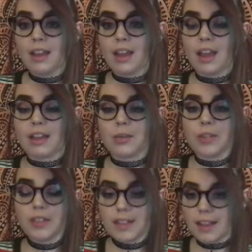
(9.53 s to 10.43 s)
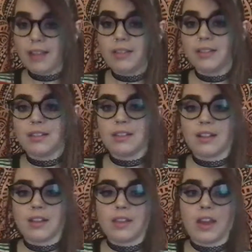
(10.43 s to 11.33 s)
and within these islands,
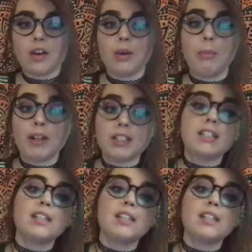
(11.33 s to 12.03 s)
they are abundant